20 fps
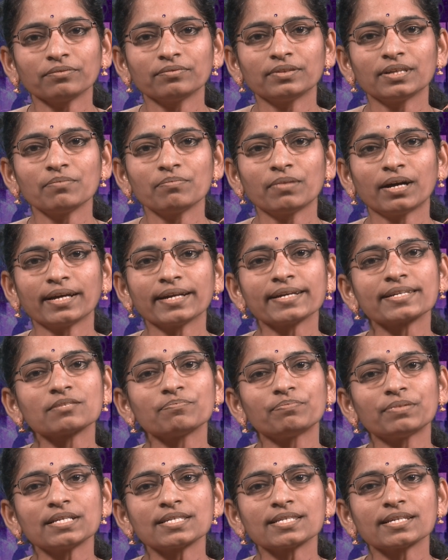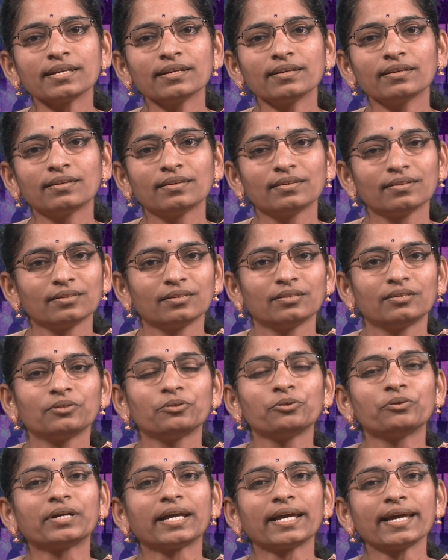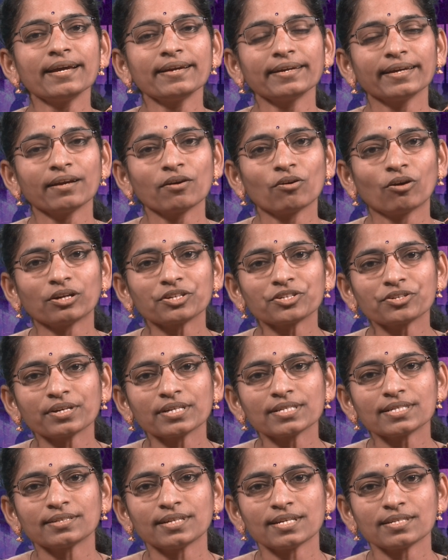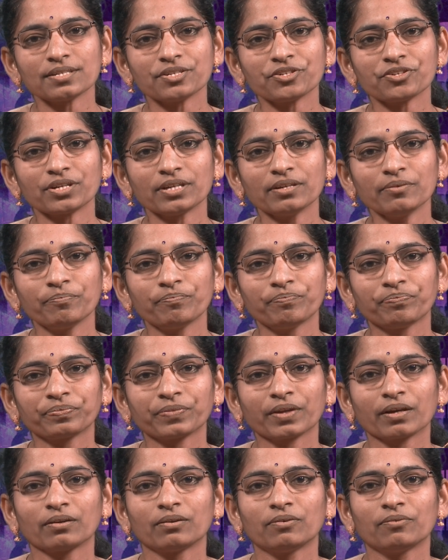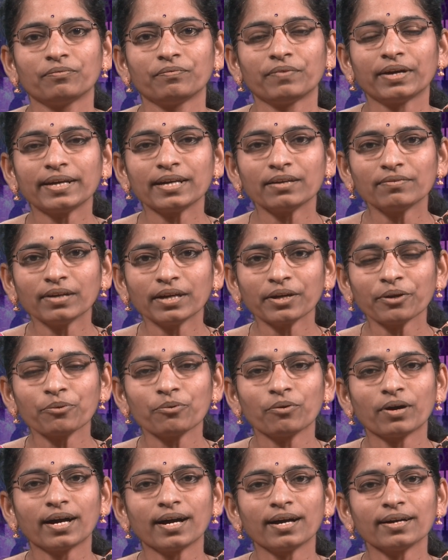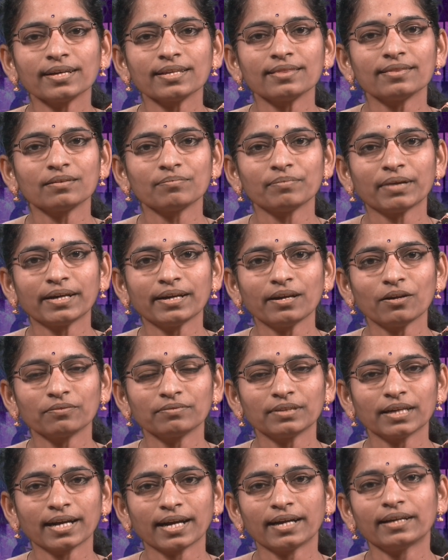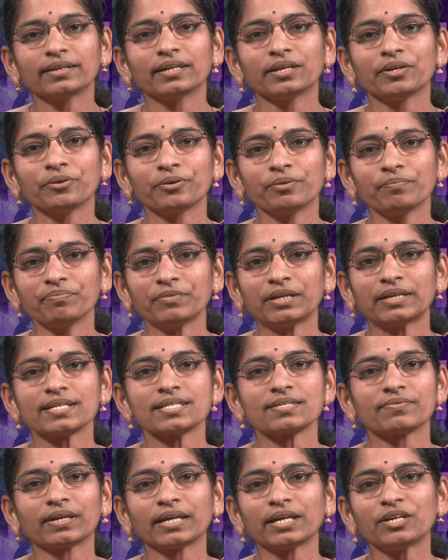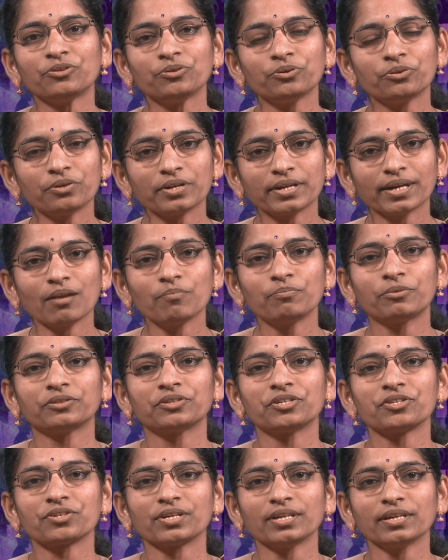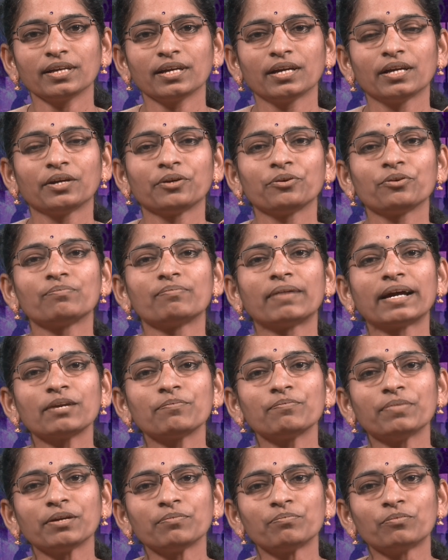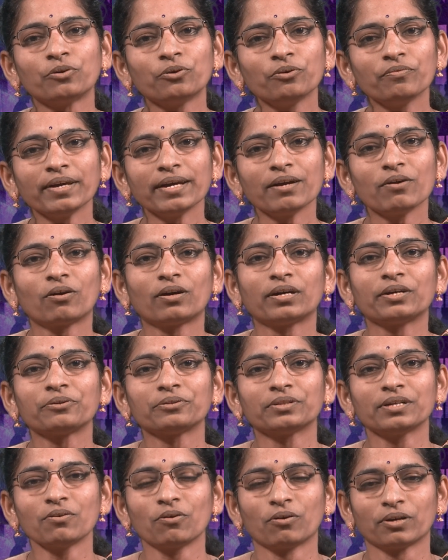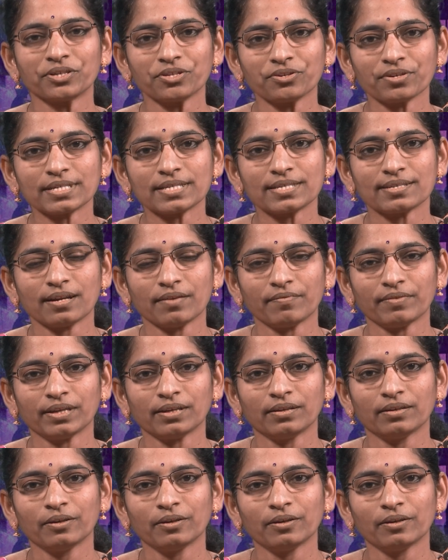of them are expressing to take a cautious decision, wherever you are in the middle of the continuum, that is very neutral position, you might be moving on to the cautious level.